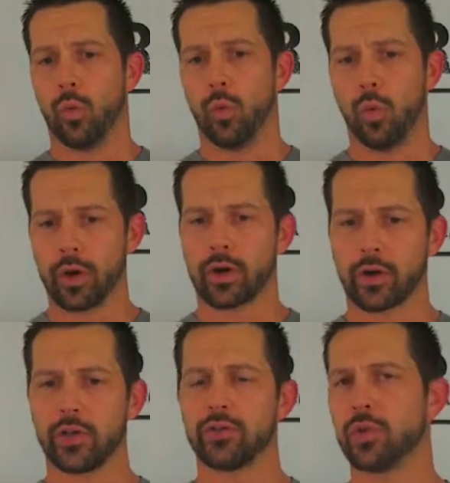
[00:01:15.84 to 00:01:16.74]
what
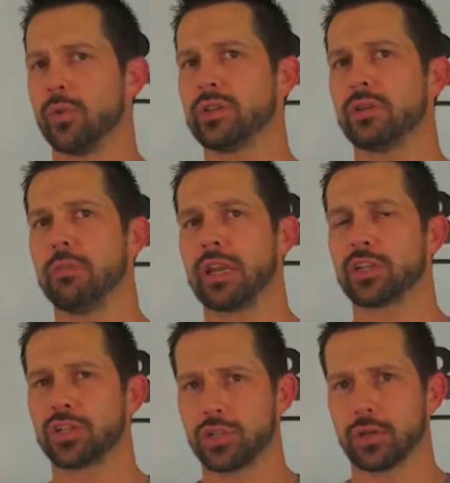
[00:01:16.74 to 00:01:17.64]
are you doing to make
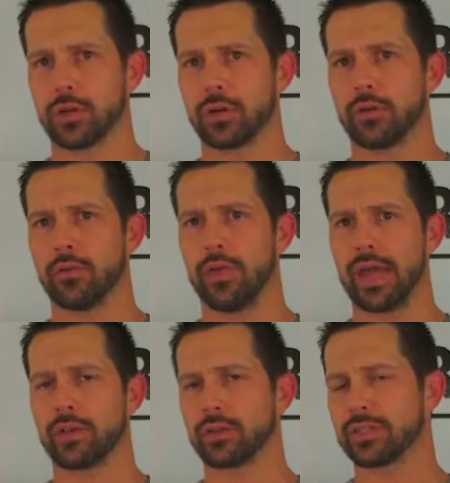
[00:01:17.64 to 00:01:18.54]
sure
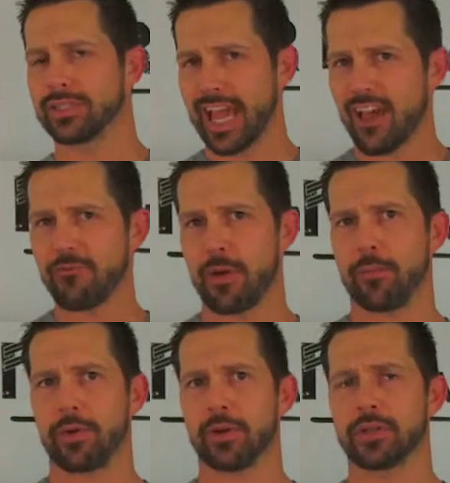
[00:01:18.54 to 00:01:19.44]
that your staff
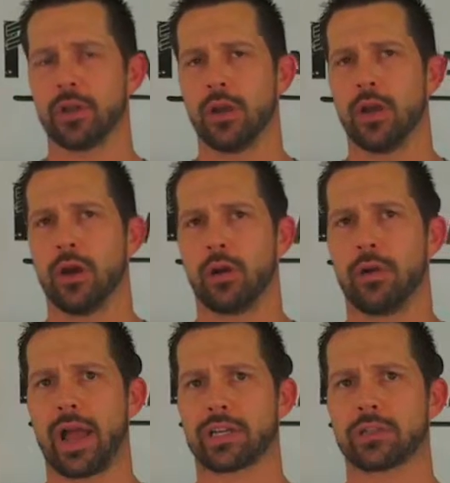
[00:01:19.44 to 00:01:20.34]
members
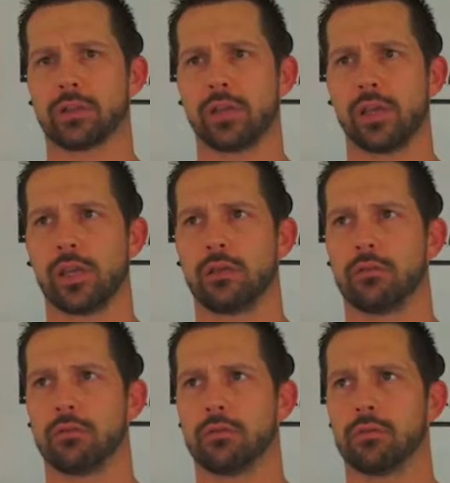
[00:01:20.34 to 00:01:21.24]
are actually
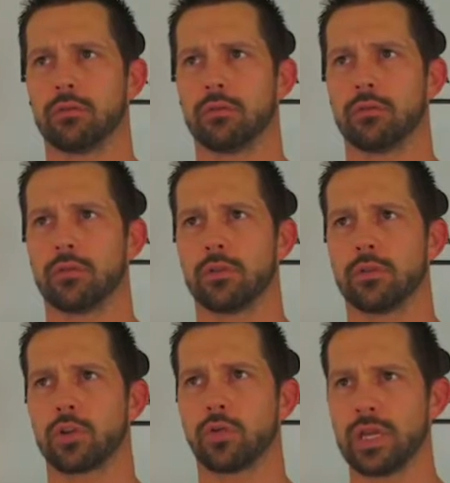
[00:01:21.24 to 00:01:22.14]

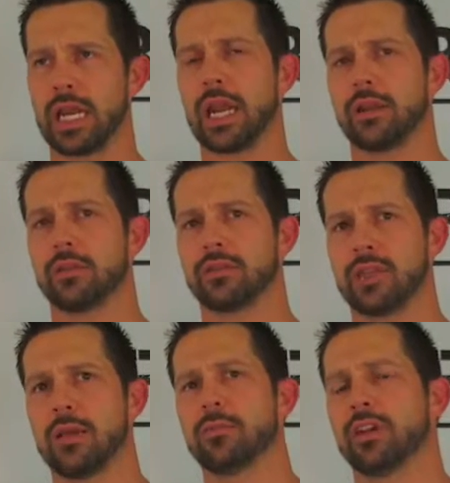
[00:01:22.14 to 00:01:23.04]
creating the
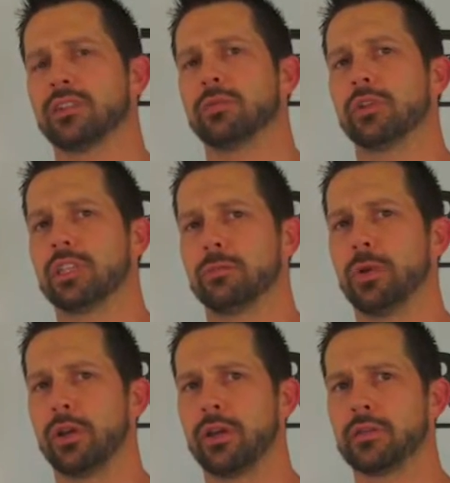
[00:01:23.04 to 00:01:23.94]
same customer
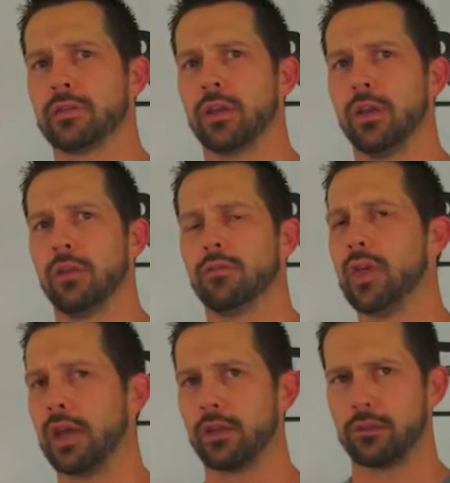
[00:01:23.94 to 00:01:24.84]
experience
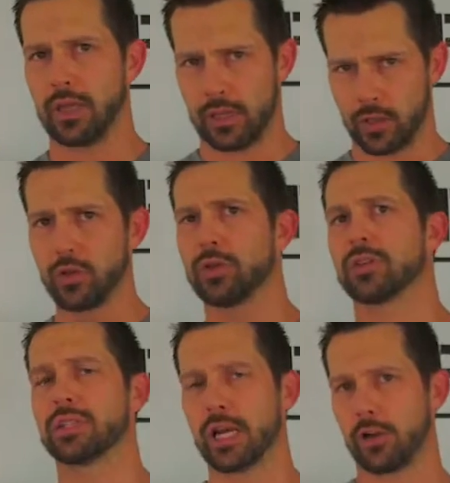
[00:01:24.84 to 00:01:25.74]
that you
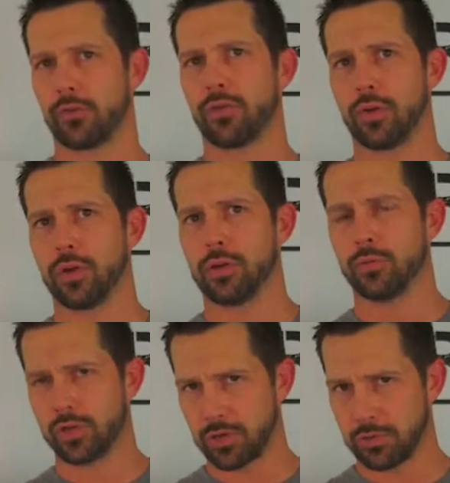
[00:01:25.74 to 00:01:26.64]
yourself
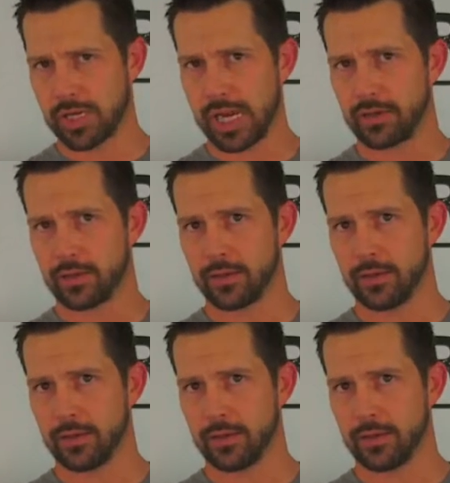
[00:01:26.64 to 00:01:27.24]
would create?